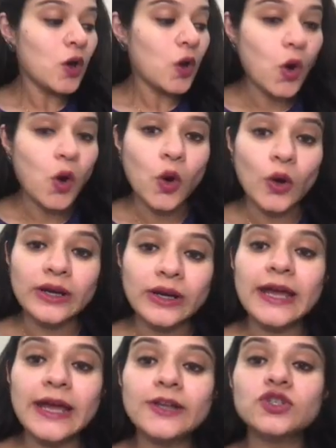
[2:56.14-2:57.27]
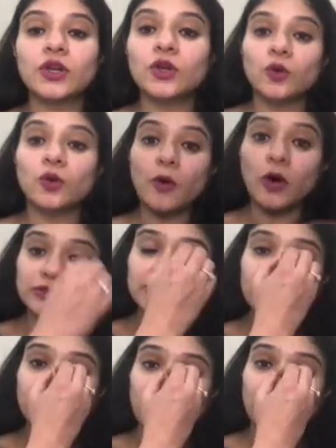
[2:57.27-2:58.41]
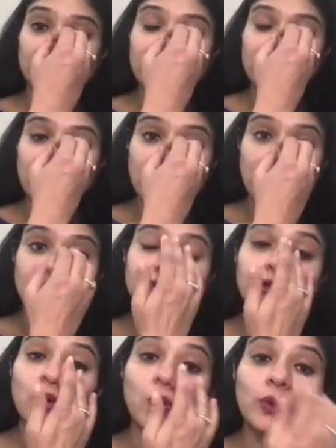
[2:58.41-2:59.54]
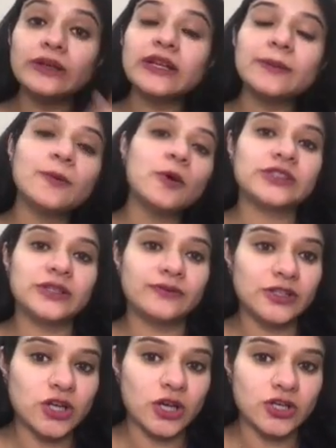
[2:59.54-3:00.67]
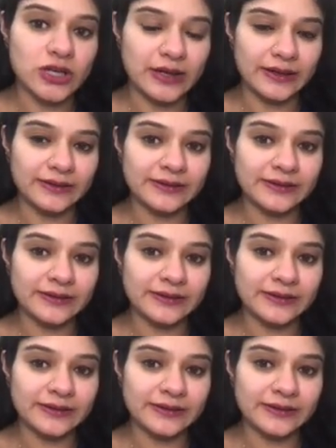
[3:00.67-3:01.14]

or H three O positive ions as the only positively charged ions.